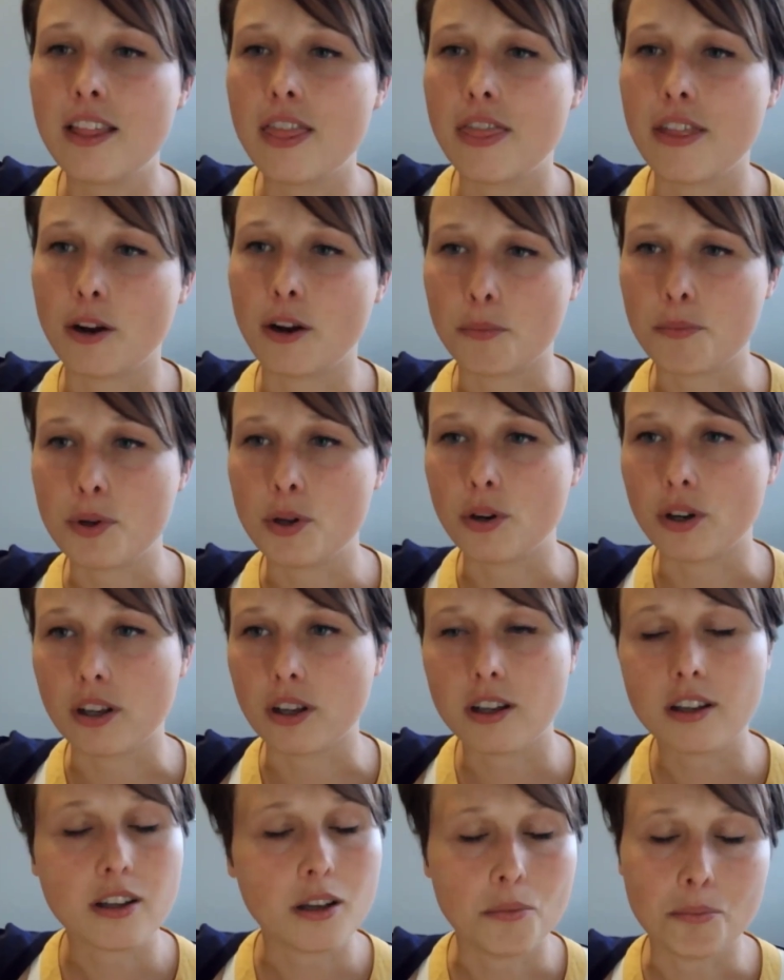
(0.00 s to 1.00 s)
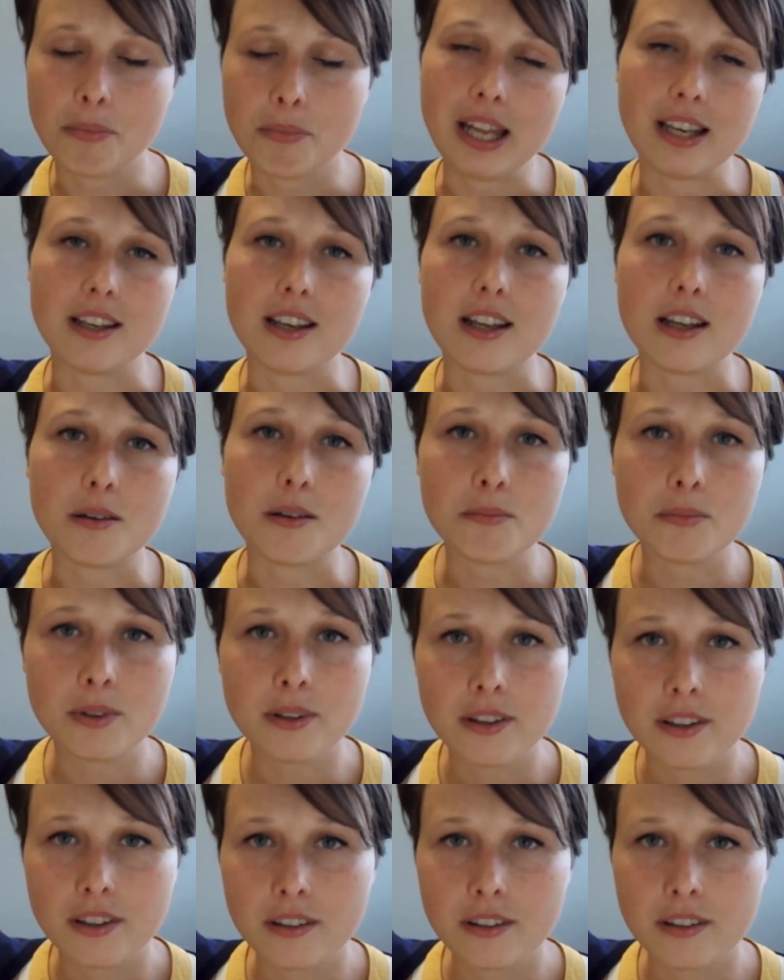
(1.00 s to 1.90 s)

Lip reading: Therapeutic Compendium